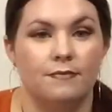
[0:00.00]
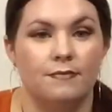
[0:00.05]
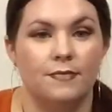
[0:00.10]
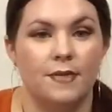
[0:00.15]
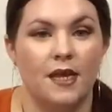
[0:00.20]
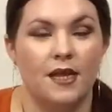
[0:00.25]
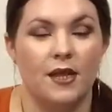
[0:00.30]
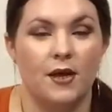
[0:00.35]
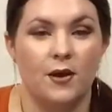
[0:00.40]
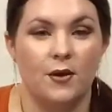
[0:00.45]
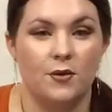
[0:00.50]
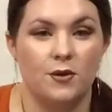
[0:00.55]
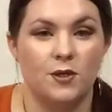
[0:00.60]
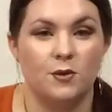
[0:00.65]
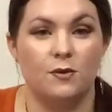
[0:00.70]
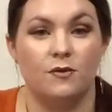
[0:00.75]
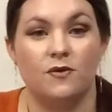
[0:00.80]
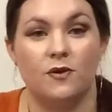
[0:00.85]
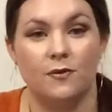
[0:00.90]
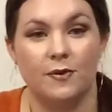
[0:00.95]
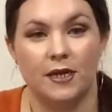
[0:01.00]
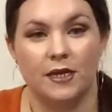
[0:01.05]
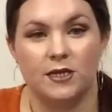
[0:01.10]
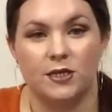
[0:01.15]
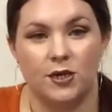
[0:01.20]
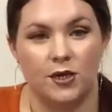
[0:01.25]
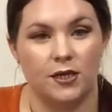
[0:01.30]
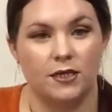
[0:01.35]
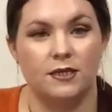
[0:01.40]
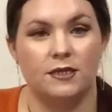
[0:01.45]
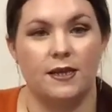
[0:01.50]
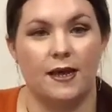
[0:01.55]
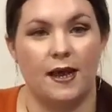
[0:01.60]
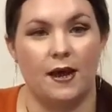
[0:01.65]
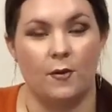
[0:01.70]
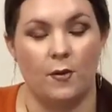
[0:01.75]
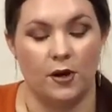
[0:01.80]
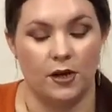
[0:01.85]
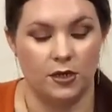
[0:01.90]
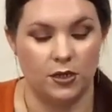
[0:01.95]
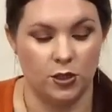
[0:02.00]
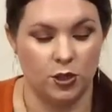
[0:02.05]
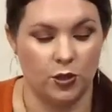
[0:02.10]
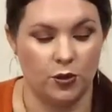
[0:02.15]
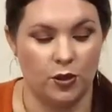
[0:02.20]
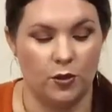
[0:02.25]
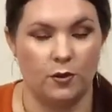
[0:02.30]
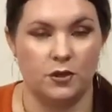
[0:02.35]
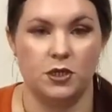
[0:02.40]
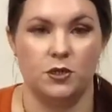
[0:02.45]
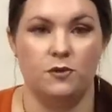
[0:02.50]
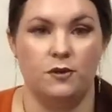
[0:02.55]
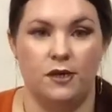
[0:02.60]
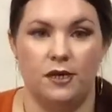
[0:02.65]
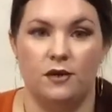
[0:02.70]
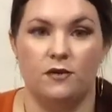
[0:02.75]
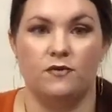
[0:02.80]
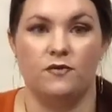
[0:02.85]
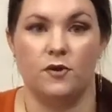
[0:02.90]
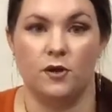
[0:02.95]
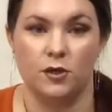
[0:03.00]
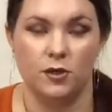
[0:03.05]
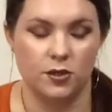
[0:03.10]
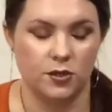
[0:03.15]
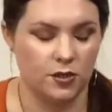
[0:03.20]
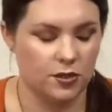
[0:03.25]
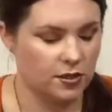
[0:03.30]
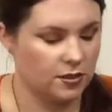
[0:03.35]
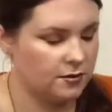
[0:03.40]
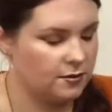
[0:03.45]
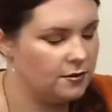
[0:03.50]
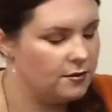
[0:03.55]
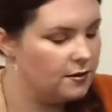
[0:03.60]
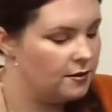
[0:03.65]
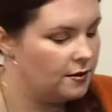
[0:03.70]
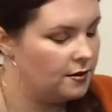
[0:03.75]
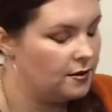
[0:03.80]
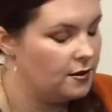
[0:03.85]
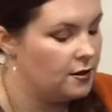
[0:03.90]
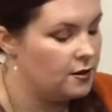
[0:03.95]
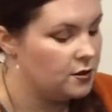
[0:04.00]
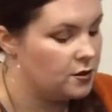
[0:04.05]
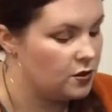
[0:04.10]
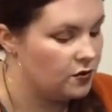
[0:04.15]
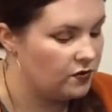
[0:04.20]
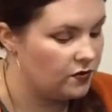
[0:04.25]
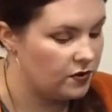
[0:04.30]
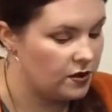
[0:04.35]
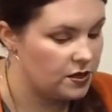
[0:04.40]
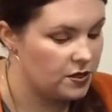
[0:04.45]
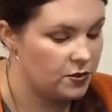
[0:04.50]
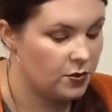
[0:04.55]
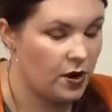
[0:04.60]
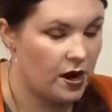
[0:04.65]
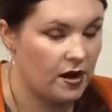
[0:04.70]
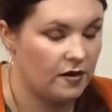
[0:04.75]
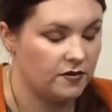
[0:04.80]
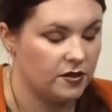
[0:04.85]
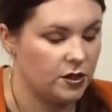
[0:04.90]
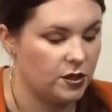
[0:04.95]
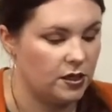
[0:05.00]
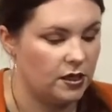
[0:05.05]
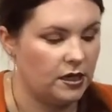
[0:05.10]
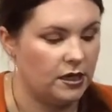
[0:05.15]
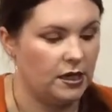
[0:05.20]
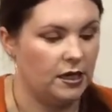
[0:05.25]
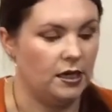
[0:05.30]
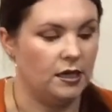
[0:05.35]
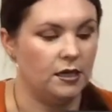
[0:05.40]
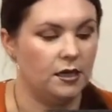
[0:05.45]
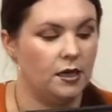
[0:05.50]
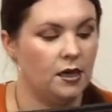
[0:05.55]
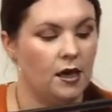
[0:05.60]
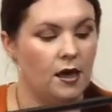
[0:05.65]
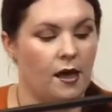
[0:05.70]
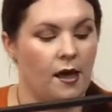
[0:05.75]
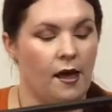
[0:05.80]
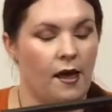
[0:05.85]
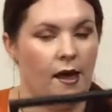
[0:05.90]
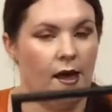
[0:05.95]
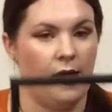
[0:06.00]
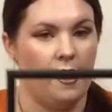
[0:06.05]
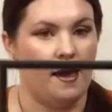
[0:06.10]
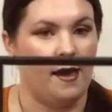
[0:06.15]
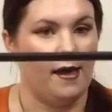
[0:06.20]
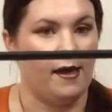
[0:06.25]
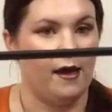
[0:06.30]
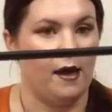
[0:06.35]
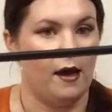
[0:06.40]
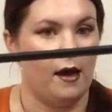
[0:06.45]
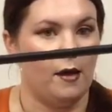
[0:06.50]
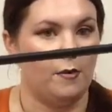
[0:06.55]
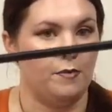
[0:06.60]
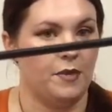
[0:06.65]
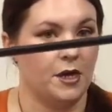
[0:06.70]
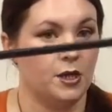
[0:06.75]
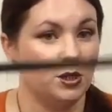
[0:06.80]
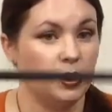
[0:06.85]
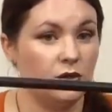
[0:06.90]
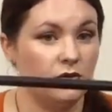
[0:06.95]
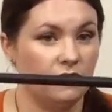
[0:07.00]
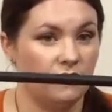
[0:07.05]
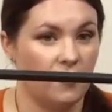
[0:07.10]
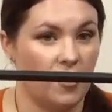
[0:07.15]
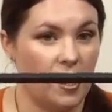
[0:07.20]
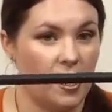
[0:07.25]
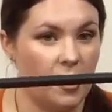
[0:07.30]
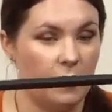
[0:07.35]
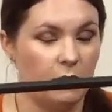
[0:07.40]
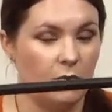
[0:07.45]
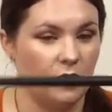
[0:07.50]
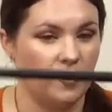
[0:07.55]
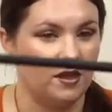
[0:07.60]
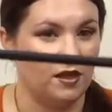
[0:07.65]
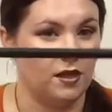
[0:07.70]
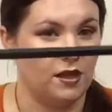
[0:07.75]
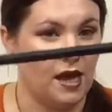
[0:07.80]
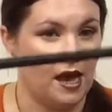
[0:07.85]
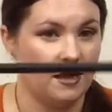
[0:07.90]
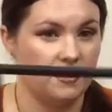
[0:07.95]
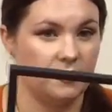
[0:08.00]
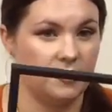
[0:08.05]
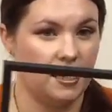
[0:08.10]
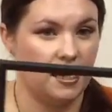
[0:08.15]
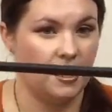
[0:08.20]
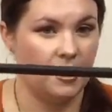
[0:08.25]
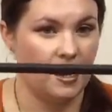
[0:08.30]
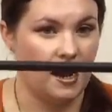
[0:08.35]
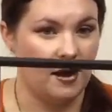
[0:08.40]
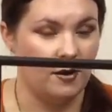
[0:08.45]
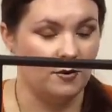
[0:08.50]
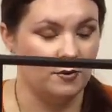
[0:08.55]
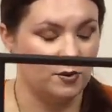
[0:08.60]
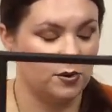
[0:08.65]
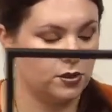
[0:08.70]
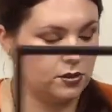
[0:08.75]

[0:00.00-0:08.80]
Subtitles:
Hello, so before we get started today, I wanted to show you what you needed first. So for this craft, you're going to need a picture frame with the glass taken out.